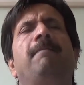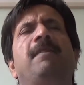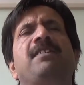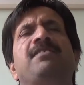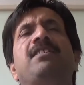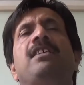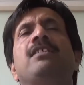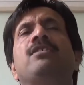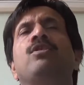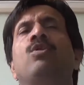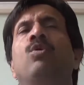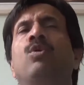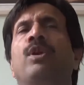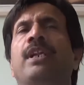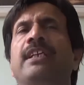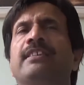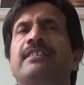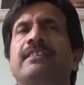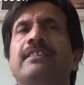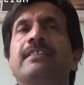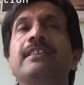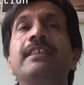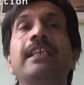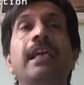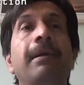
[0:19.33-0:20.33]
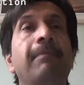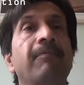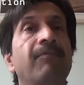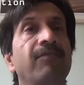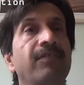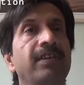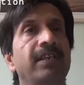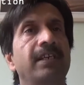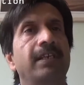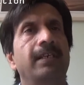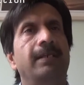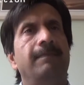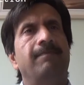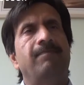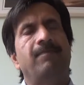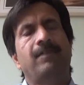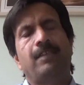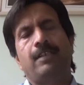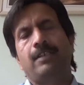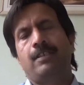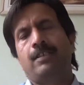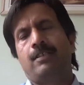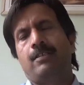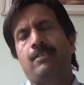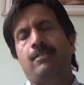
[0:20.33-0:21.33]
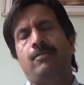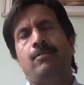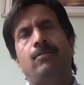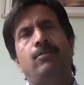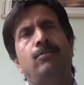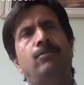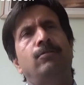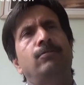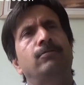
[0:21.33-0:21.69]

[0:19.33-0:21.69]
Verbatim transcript: it's also known as CMV so